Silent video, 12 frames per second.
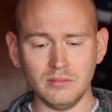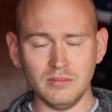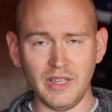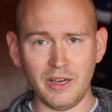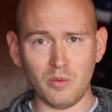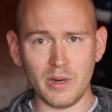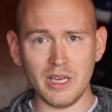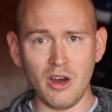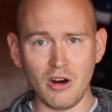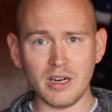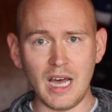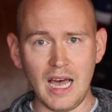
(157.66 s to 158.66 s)
That we
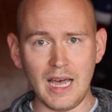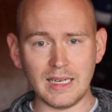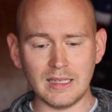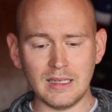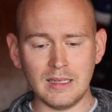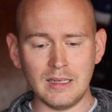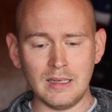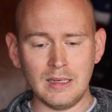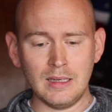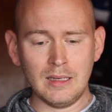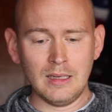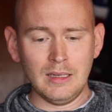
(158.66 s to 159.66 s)
are not,
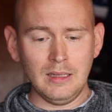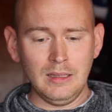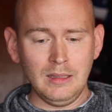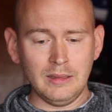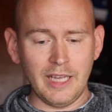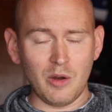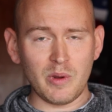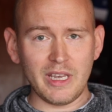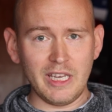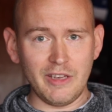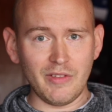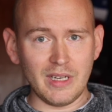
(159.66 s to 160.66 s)
that we
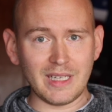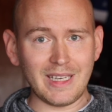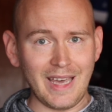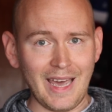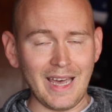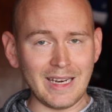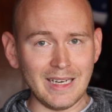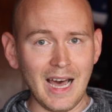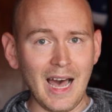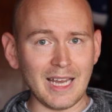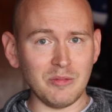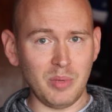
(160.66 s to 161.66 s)
even
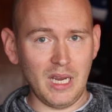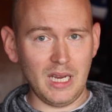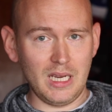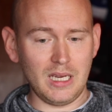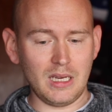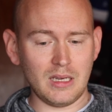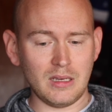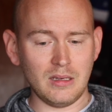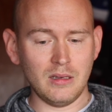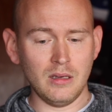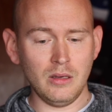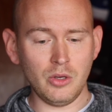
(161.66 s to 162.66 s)
cannot be
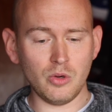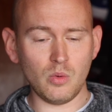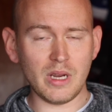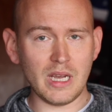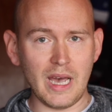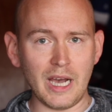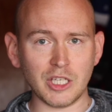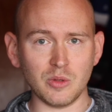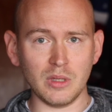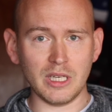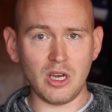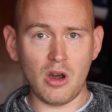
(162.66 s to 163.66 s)
who we
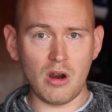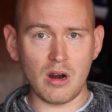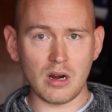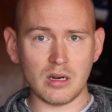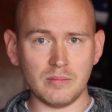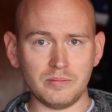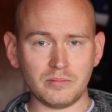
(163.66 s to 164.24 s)
actually are.